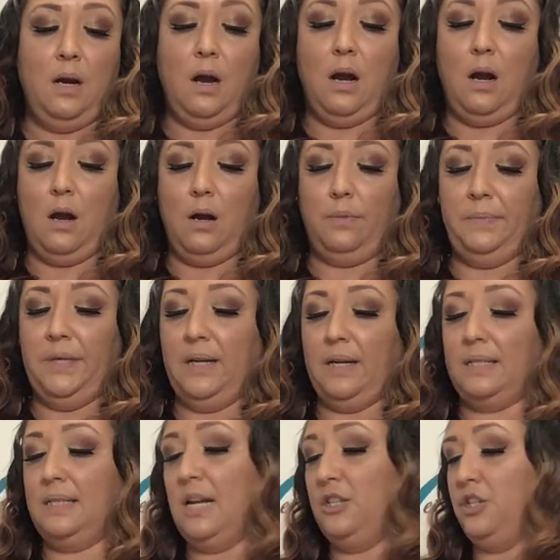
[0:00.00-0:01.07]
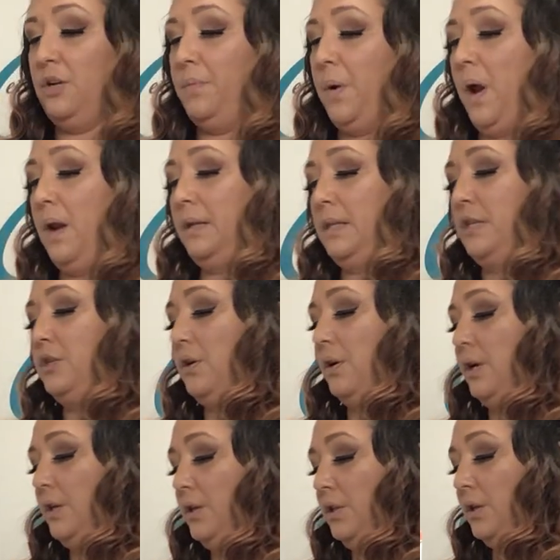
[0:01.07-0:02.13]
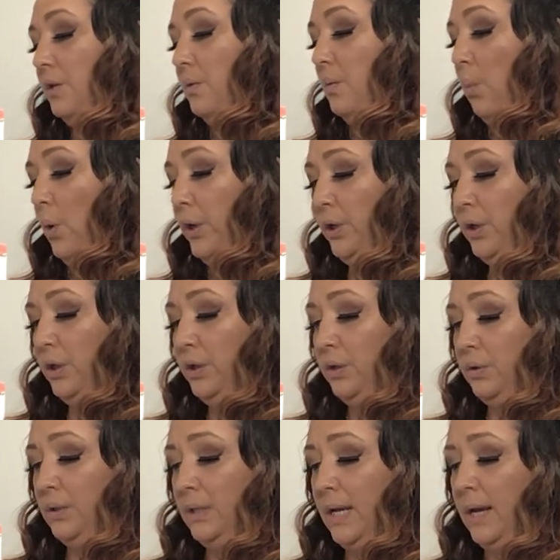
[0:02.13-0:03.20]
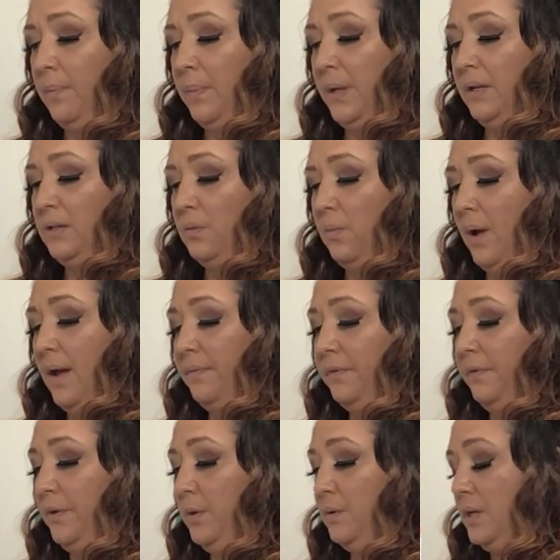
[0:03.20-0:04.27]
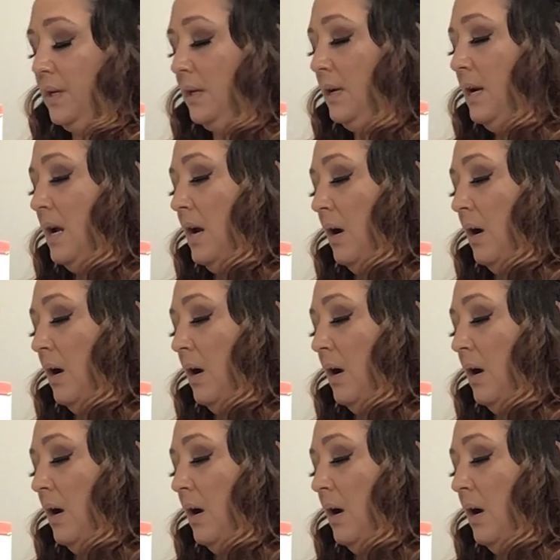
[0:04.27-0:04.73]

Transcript: the extension product that you're going to do, whether you're going to do tape-ins, weft, fusion,